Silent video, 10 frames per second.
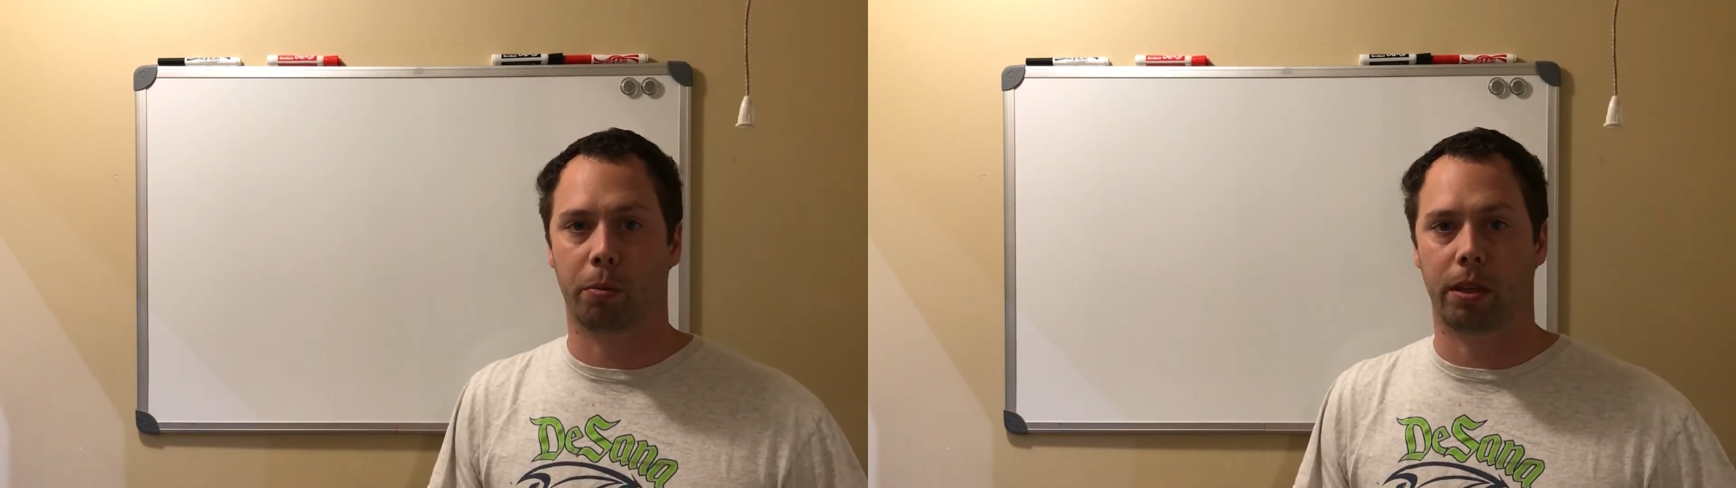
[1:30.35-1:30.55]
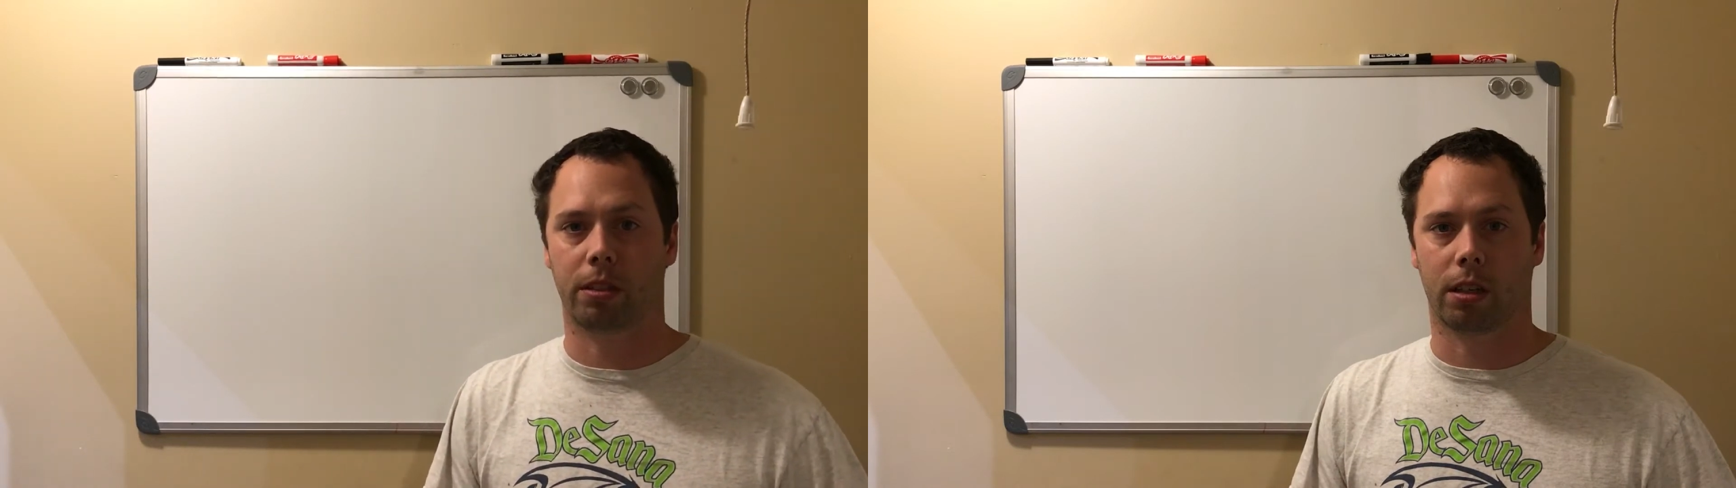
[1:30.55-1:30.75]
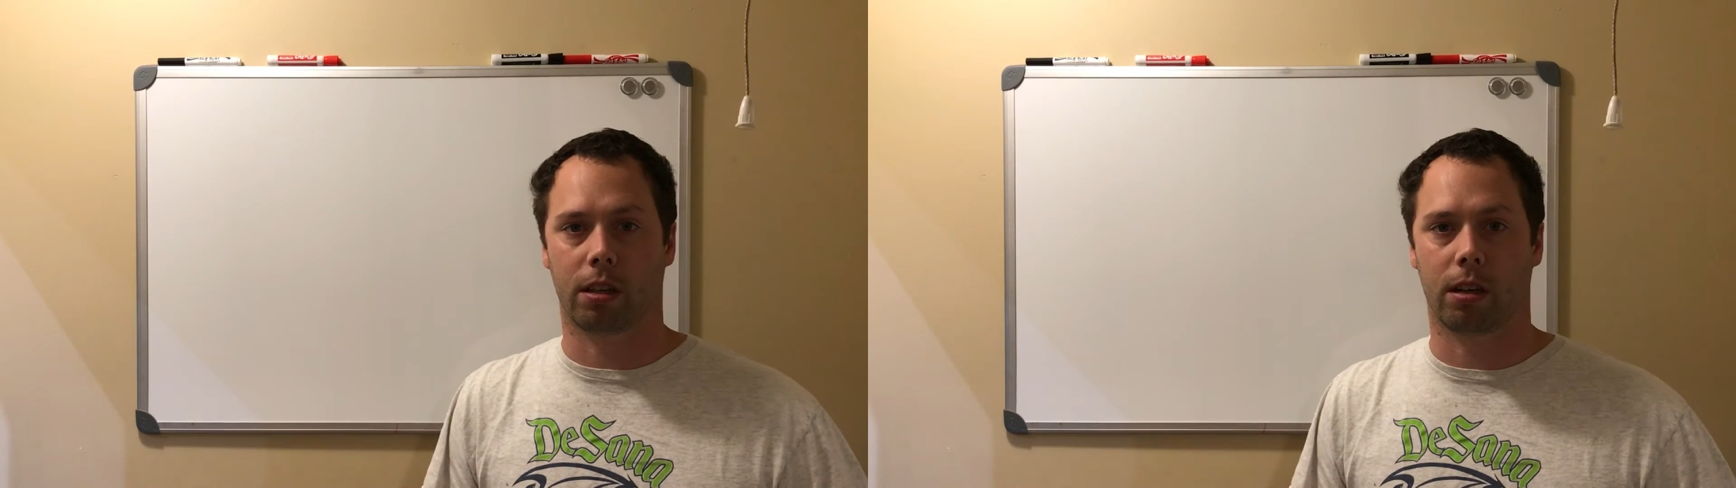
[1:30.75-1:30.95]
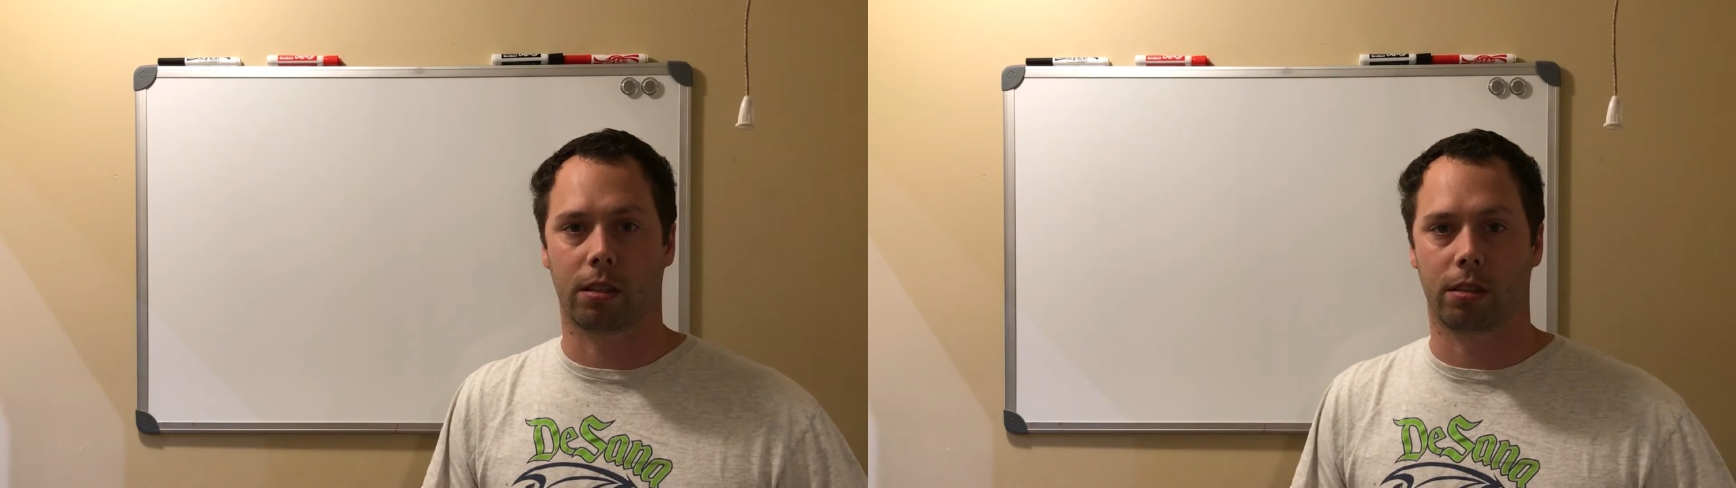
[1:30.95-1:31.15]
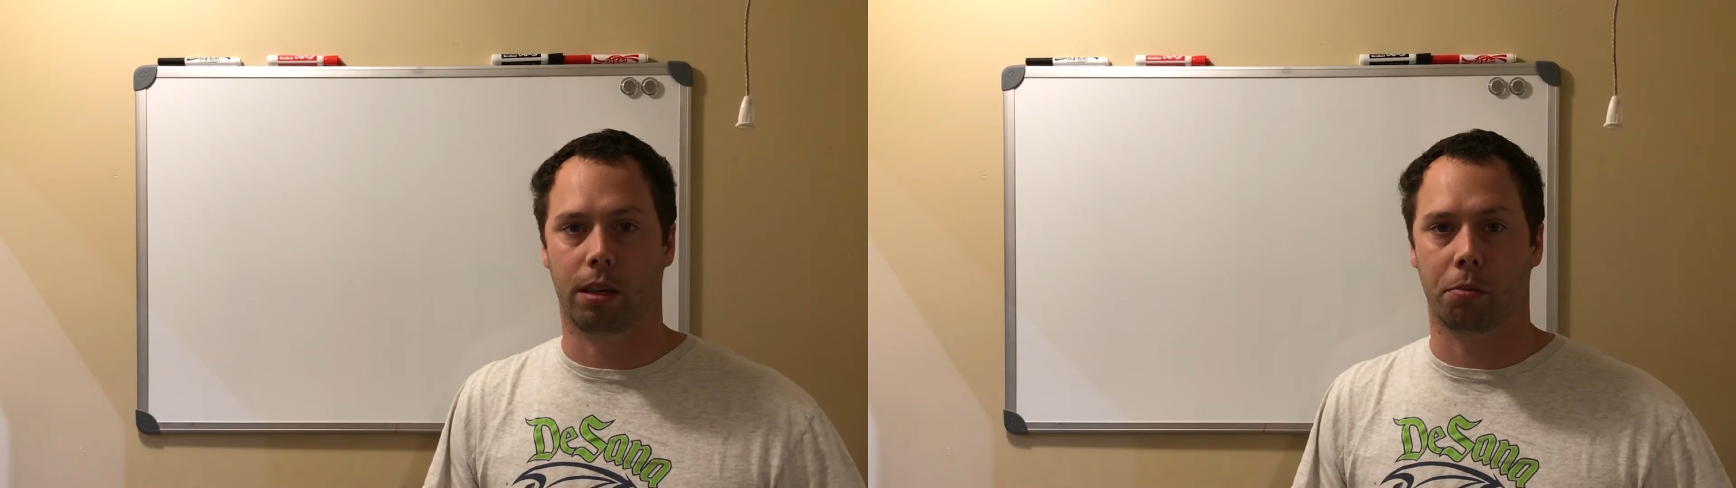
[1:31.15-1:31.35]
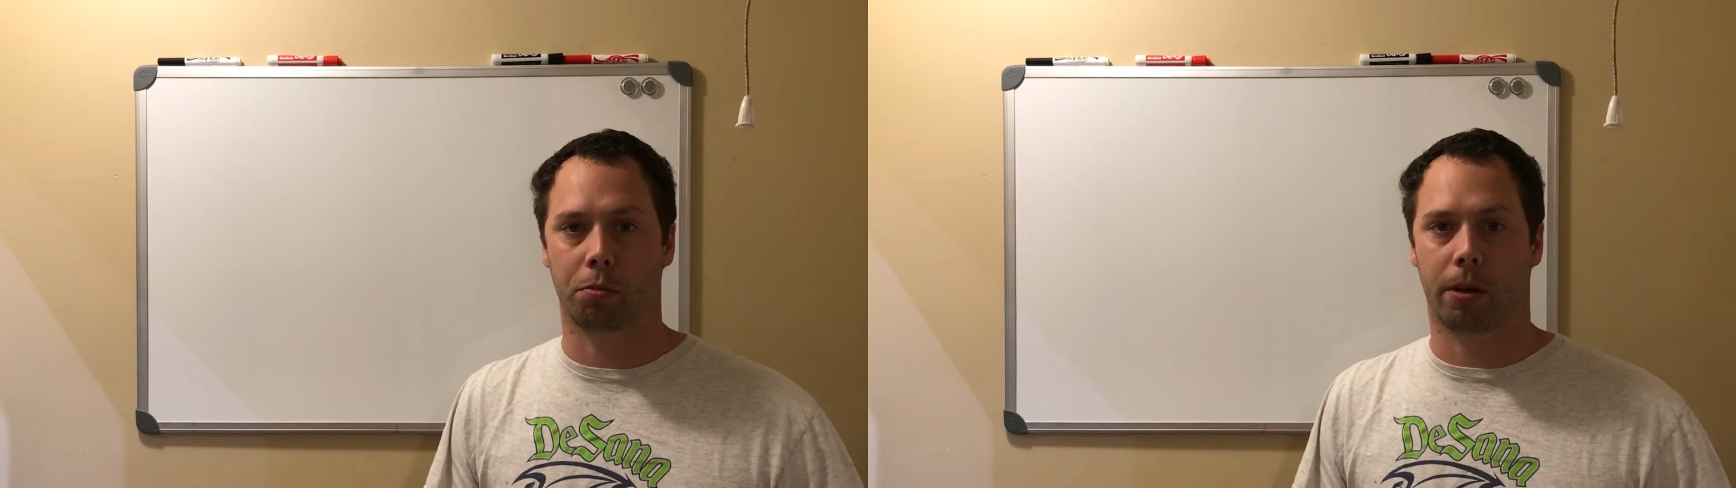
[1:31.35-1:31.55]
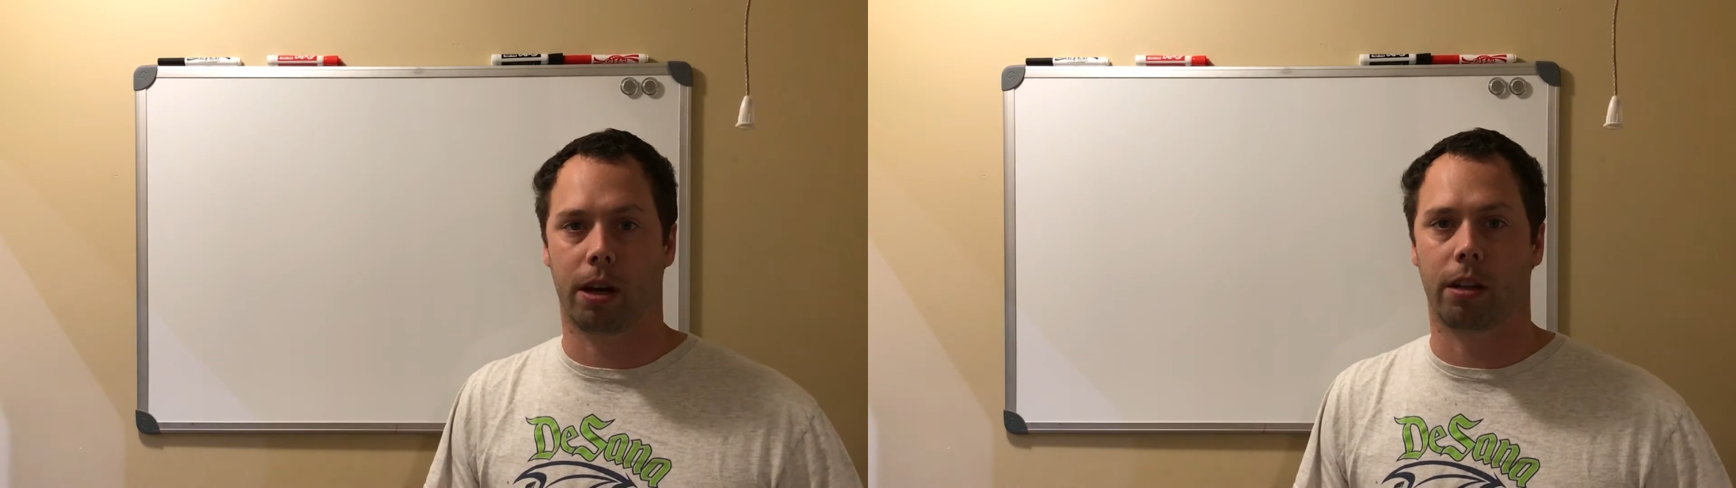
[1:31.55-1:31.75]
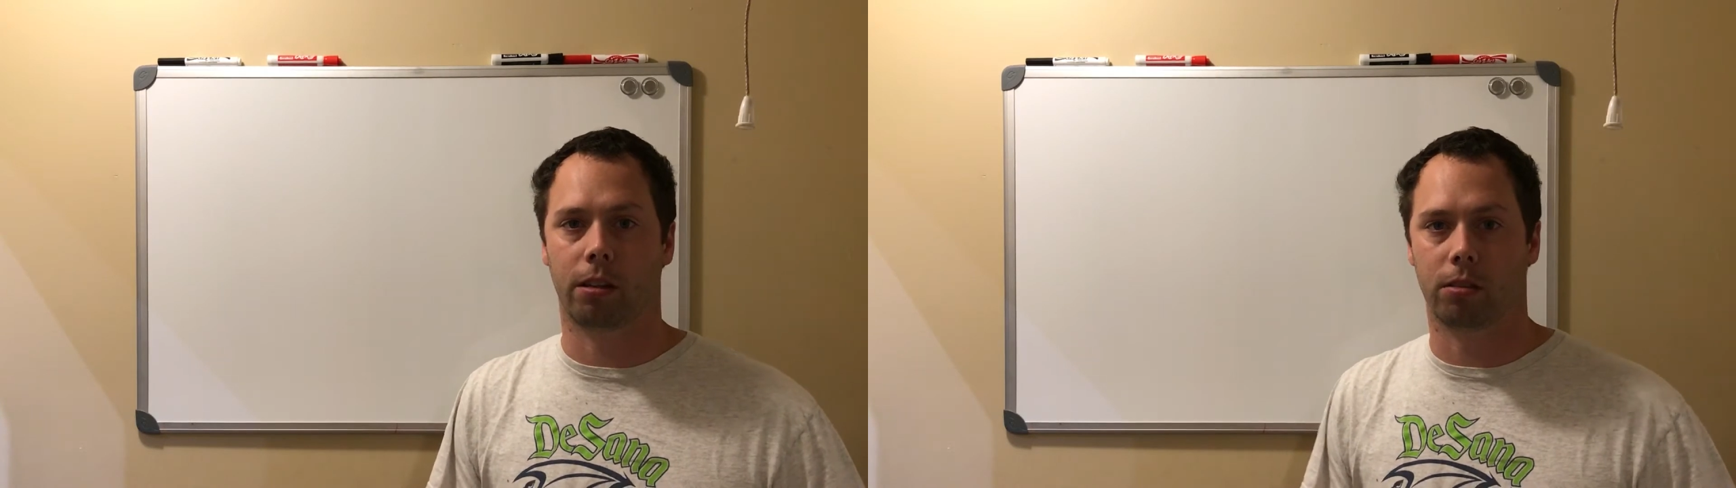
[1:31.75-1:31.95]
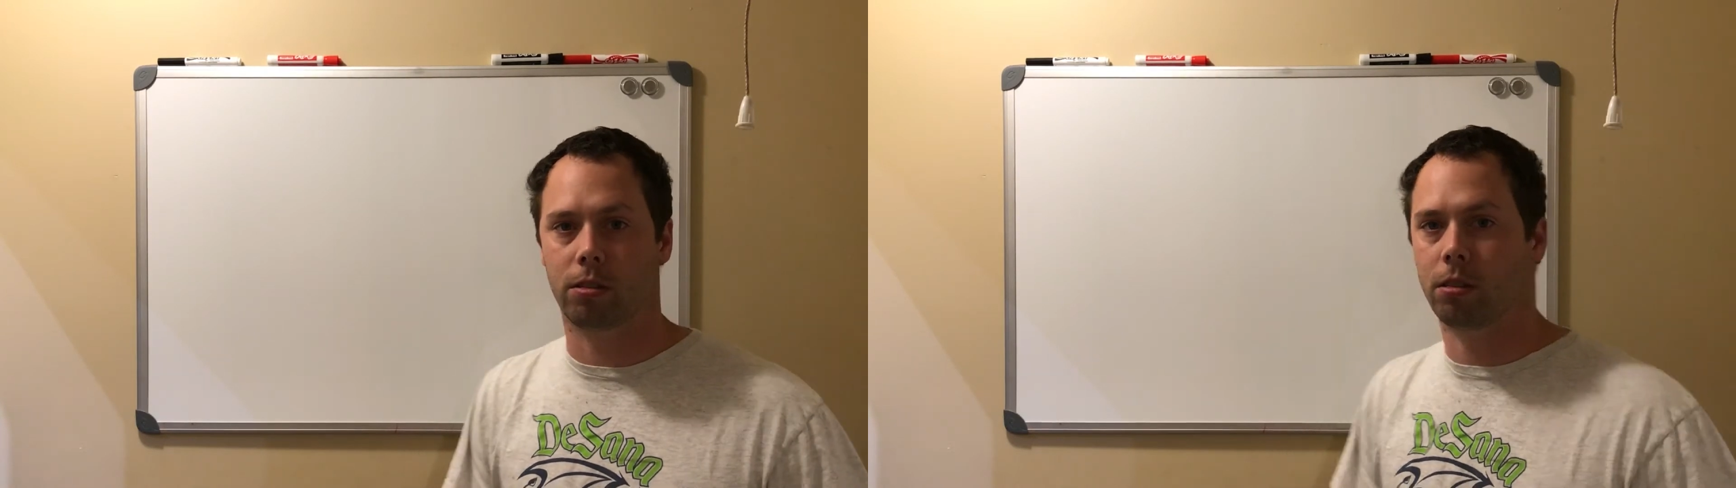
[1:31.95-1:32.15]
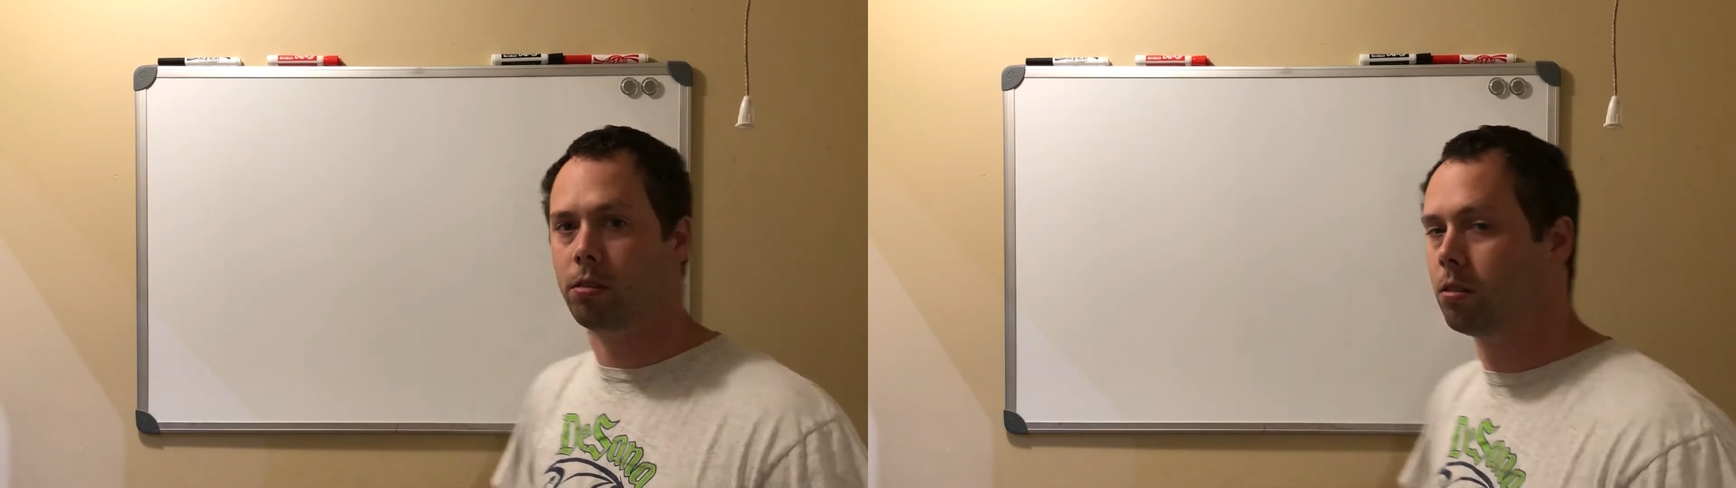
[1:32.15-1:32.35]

basic concepts behind those two.